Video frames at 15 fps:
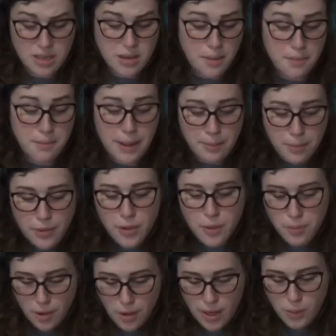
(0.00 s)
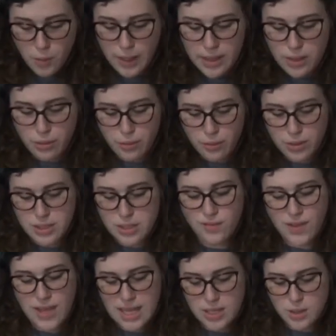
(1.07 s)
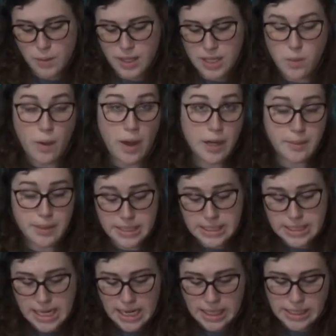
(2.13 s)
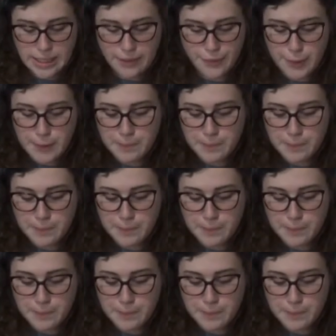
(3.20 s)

my brother Braun went through this phase where he wanted to be a detective.